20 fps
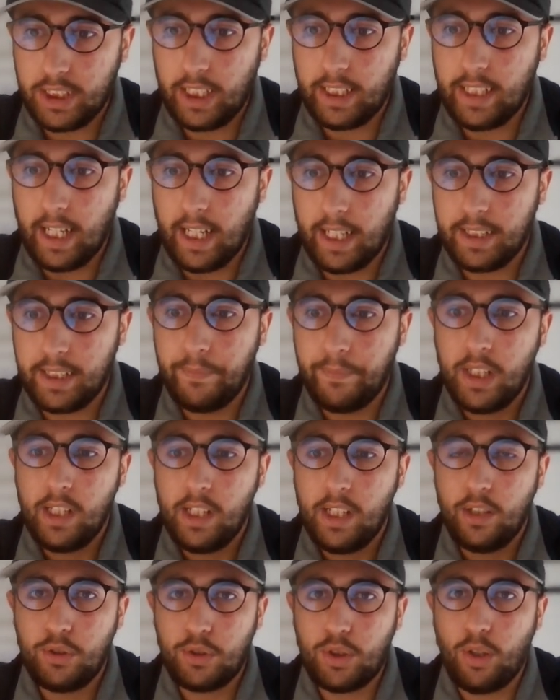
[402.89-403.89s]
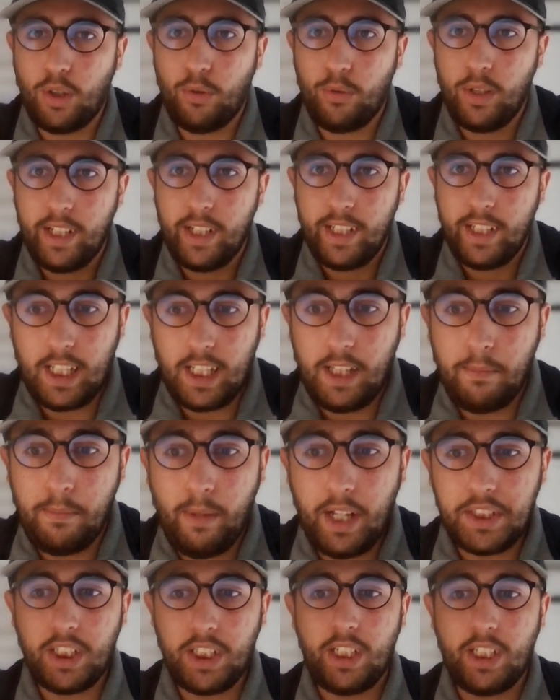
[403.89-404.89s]
So imagine
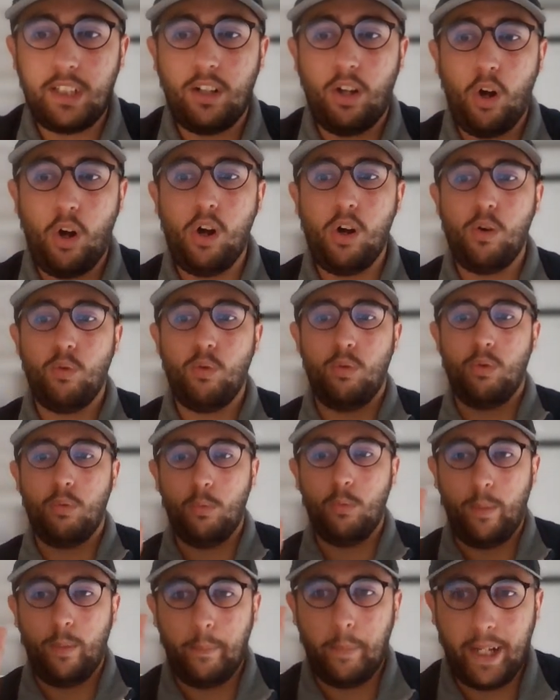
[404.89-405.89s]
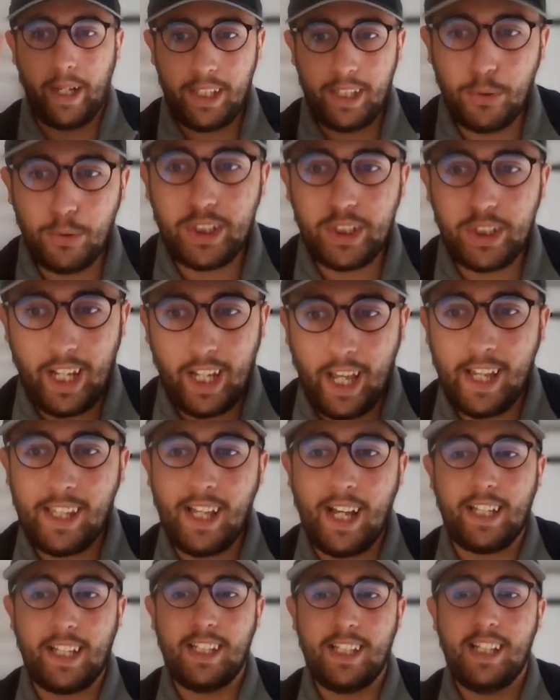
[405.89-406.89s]
how by using AI
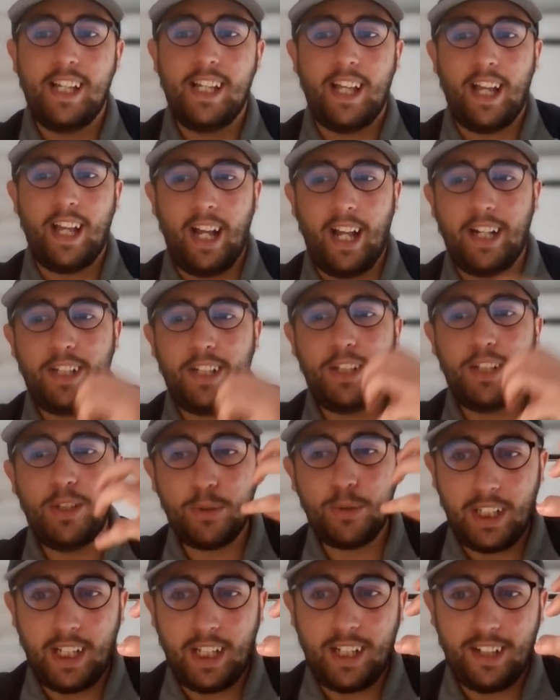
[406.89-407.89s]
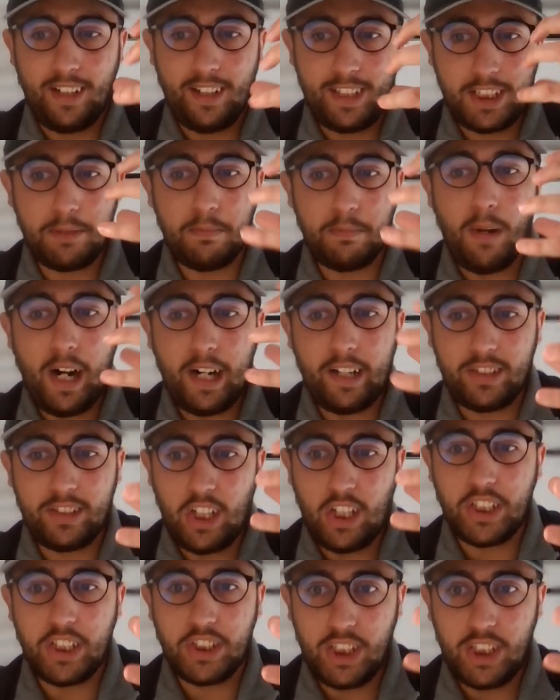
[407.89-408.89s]
and using smart
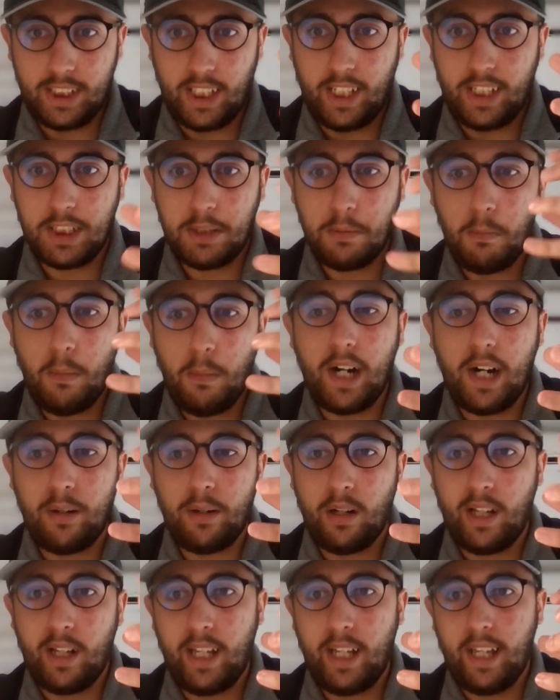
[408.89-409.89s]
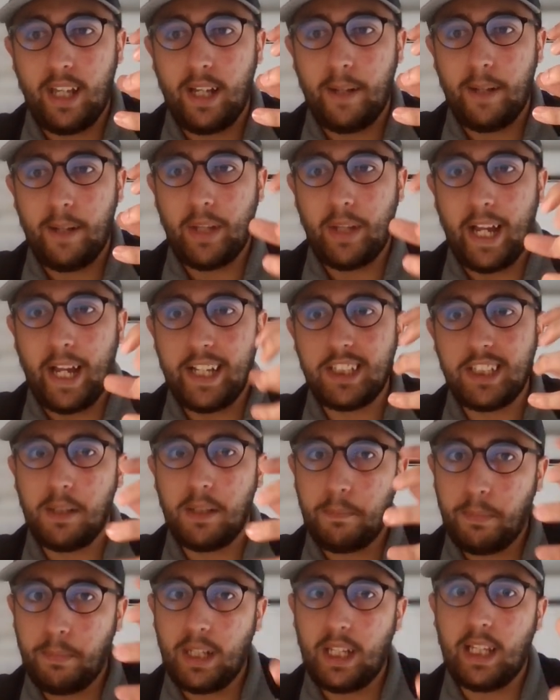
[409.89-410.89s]
targeting, smart ICP
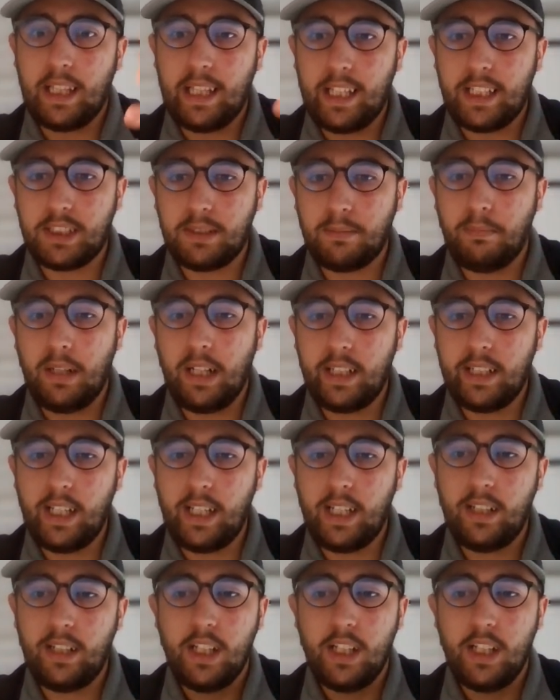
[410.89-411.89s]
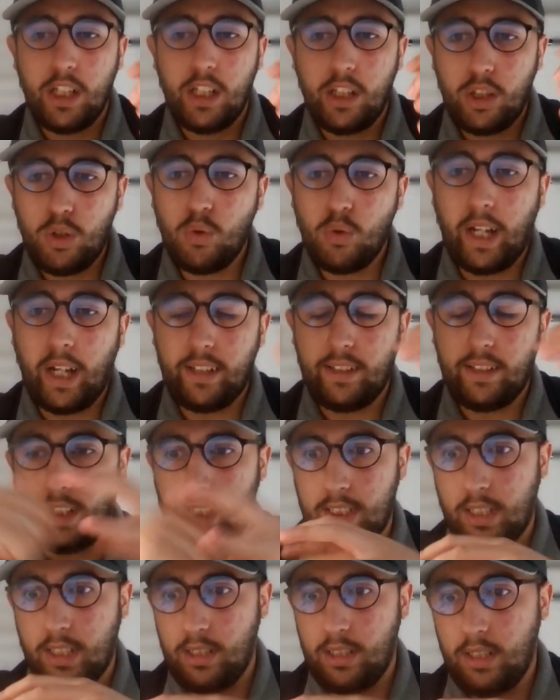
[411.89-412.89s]
list building, you can
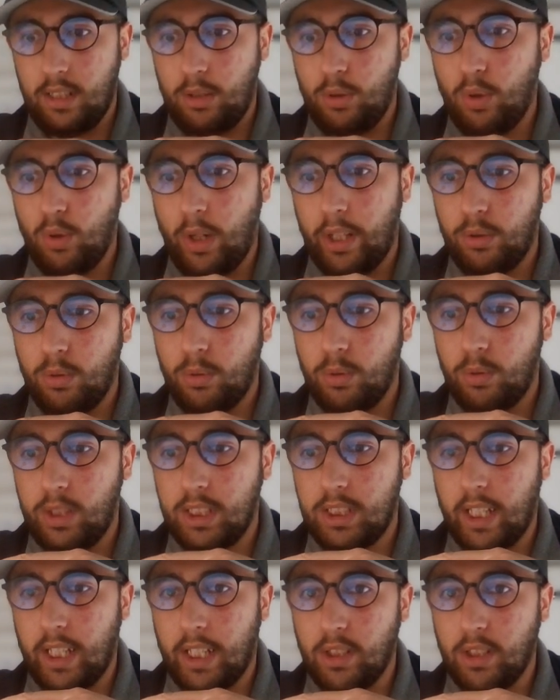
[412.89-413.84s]
do this kind of stuff.